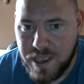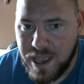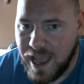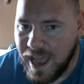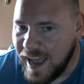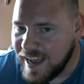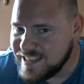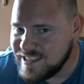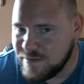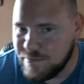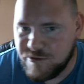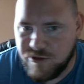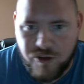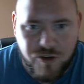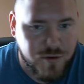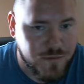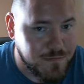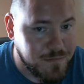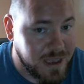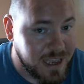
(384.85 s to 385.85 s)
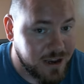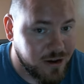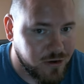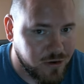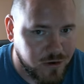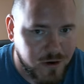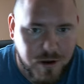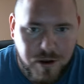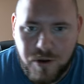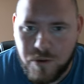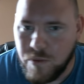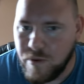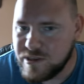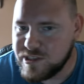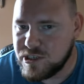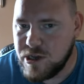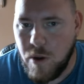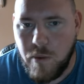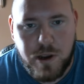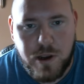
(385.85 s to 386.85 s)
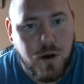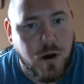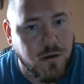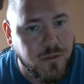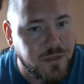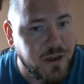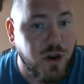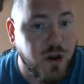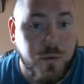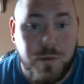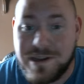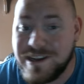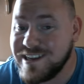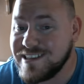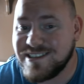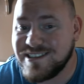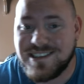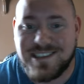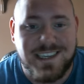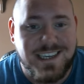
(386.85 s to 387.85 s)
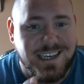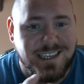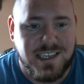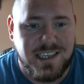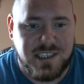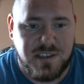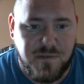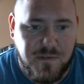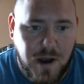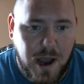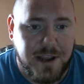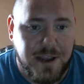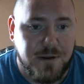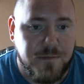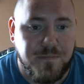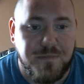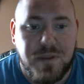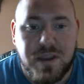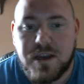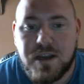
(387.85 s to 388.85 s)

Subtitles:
Has it grown bigger? What's going on there? We didn't see in this volume.